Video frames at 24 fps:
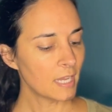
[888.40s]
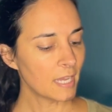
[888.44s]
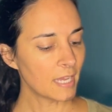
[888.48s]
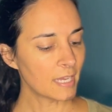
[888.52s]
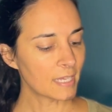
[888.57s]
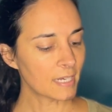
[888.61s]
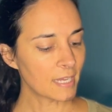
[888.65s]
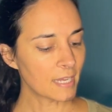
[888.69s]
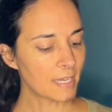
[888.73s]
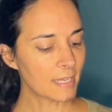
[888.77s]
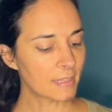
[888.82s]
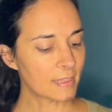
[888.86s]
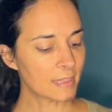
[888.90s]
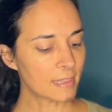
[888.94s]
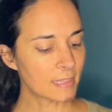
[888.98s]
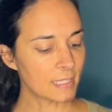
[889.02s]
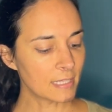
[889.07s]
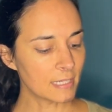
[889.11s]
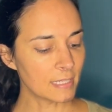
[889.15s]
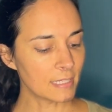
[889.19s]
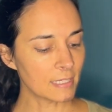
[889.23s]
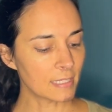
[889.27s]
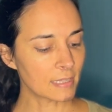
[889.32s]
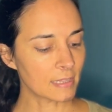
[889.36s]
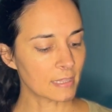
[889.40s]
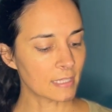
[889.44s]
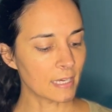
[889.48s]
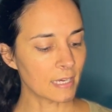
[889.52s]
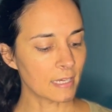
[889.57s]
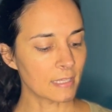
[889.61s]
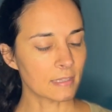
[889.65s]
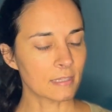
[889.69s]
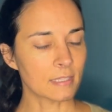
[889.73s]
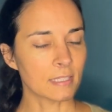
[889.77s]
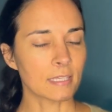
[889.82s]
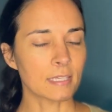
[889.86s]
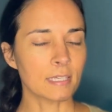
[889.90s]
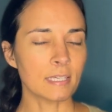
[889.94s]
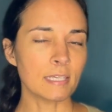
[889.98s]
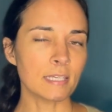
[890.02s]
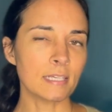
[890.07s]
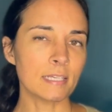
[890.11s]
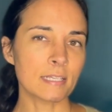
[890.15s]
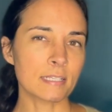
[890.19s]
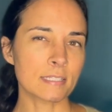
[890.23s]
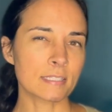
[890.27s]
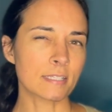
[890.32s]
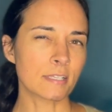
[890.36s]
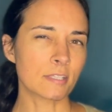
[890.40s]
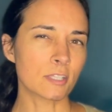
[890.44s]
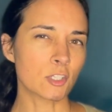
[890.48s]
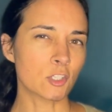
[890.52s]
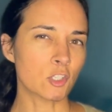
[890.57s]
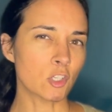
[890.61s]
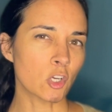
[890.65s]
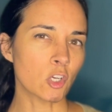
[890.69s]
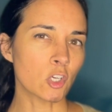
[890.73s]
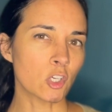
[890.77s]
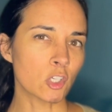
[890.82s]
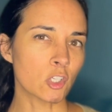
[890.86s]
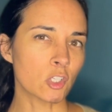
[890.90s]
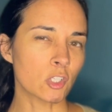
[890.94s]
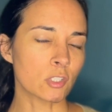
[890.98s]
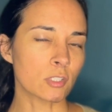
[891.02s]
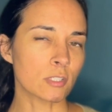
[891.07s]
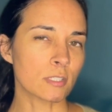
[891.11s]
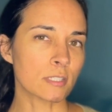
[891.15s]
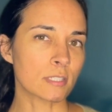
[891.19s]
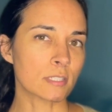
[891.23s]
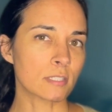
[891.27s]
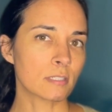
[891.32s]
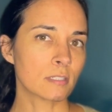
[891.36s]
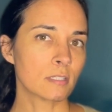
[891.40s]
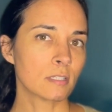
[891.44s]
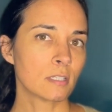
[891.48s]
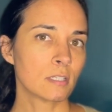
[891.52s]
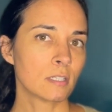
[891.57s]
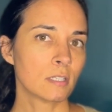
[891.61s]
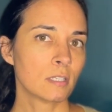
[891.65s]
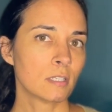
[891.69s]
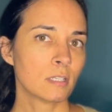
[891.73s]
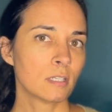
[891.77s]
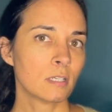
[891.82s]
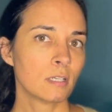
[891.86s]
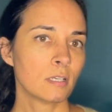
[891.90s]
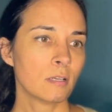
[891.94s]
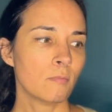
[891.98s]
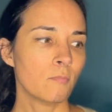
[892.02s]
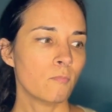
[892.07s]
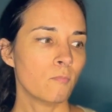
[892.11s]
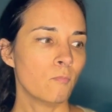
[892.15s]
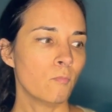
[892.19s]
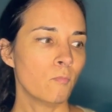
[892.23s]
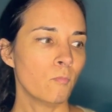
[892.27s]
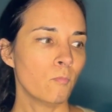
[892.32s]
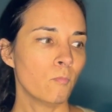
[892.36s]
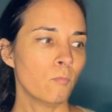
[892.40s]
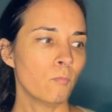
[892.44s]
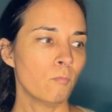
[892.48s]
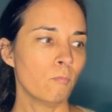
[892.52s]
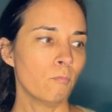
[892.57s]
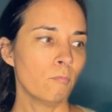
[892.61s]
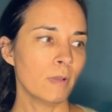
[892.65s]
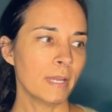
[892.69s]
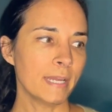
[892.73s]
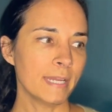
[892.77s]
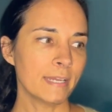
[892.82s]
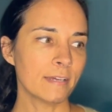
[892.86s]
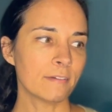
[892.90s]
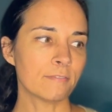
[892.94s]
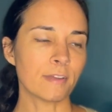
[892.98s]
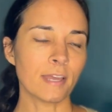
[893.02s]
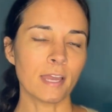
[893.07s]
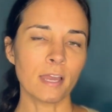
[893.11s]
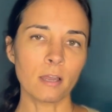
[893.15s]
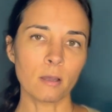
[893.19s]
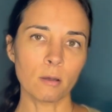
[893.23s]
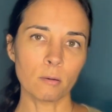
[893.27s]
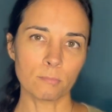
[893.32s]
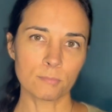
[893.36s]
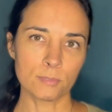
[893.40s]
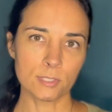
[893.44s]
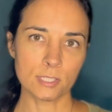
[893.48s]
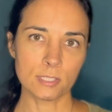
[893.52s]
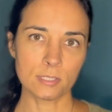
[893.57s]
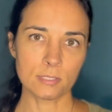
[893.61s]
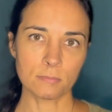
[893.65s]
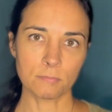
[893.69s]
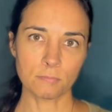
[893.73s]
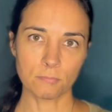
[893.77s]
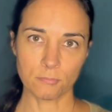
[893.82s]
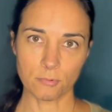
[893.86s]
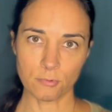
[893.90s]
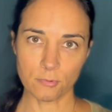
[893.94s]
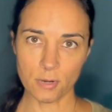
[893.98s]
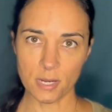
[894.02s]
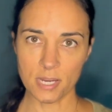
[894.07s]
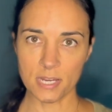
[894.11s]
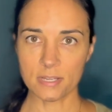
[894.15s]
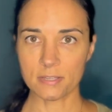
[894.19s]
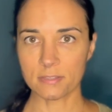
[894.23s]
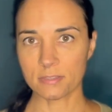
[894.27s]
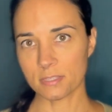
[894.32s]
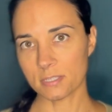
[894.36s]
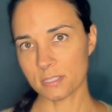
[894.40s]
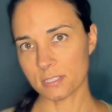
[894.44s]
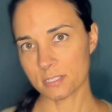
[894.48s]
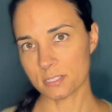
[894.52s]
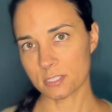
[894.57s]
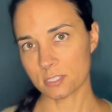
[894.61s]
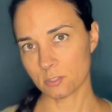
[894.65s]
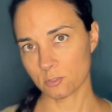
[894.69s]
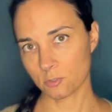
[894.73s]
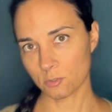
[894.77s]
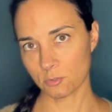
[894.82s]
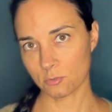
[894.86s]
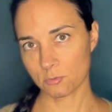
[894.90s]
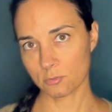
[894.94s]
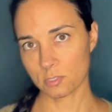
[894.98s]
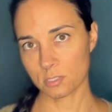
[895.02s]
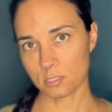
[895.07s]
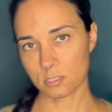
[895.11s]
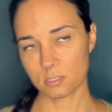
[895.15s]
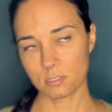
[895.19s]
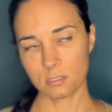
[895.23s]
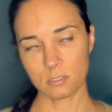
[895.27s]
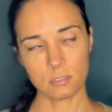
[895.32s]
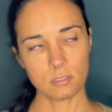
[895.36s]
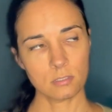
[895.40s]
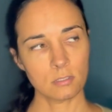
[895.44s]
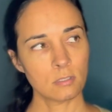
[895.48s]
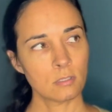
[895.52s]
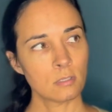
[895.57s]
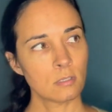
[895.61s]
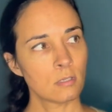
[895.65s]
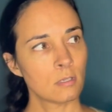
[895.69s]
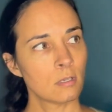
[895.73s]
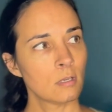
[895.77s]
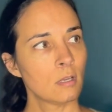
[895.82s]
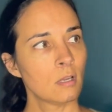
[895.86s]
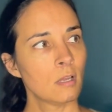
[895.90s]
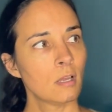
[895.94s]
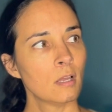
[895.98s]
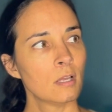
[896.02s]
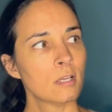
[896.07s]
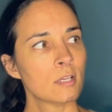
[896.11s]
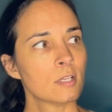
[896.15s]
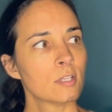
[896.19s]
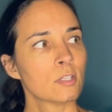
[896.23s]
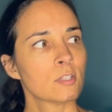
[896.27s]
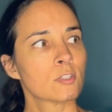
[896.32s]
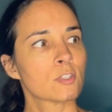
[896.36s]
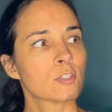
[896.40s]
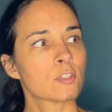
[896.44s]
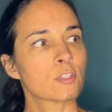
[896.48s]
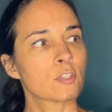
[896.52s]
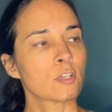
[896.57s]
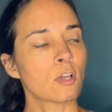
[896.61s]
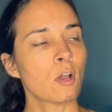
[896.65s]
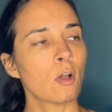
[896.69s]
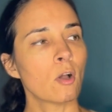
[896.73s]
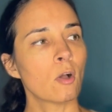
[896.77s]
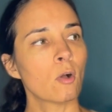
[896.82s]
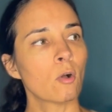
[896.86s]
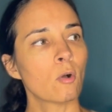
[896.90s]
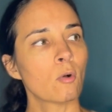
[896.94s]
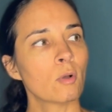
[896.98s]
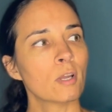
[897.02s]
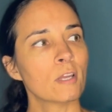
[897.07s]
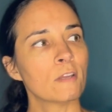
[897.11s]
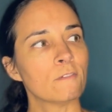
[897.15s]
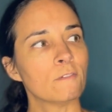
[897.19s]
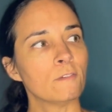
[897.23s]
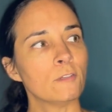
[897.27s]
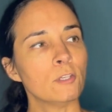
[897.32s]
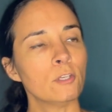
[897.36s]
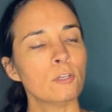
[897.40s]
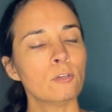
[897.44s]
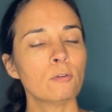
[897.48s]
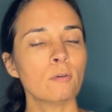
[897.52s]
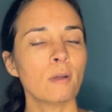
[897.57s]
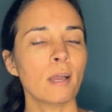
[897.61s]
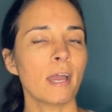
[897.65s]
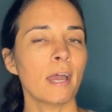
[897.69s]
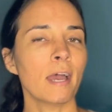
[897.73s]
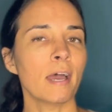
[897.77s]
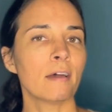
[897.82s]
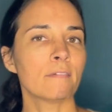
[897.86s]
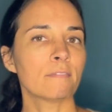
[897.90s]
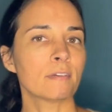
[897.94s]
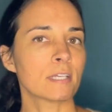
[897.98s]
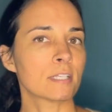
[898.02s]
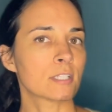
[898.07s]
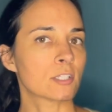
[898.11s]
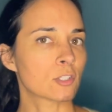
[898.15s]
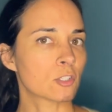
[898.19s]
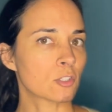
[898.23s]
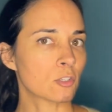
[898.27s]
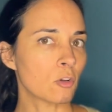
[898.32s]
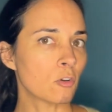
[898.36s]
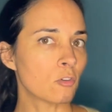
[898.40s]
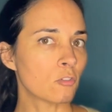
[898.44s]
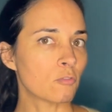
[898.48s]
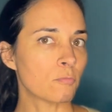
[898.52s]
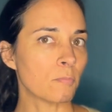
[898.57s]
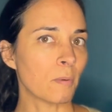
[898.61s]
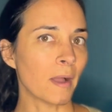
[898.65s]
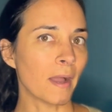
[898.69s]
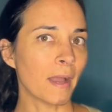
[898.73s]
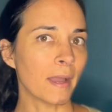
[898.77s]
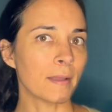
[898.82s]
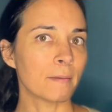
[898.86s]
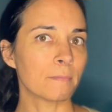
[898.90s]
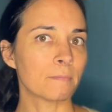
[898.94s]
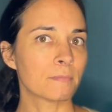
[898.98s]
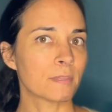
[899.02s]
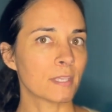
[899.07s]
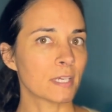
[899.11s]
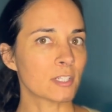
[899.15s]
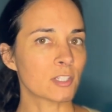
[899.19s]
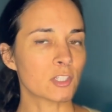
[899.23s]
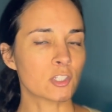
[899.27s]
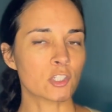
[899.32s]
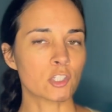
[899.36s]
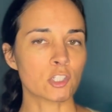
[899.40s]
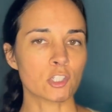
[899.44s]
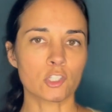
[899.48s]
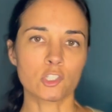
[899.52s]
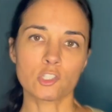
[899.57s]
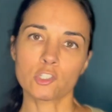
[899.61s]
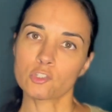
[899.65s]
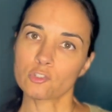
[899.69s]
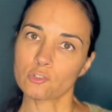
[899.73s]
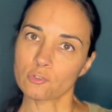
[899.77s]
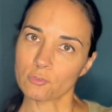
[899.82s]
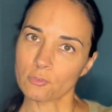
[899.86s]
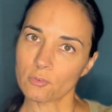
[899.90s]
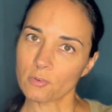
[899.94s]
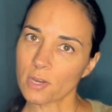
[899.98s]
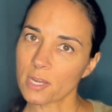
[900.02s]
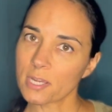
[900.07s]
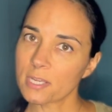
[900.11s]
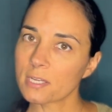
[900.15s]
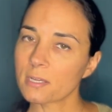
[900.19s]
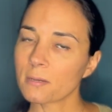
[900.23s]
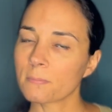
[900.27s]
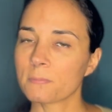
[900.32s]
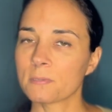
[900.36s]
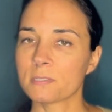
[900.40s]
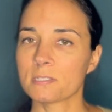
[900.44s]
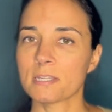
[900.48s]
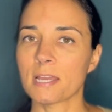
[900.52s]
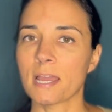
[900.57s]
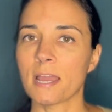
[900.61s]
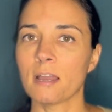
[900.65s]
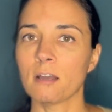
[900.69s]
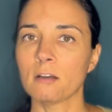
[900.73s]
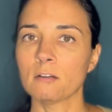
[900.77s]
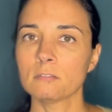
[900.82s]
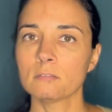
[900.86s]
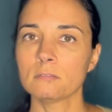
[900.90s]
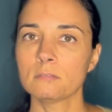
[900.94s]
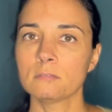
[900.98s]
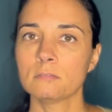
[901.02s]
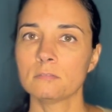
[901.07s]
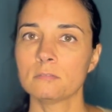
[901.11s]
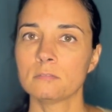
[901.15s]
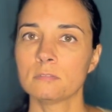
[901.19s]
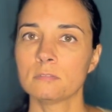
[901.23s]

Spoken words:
And I think that the kinks and the turns may have helped break these loose. So if you have a stovepipe that's just straight up and down,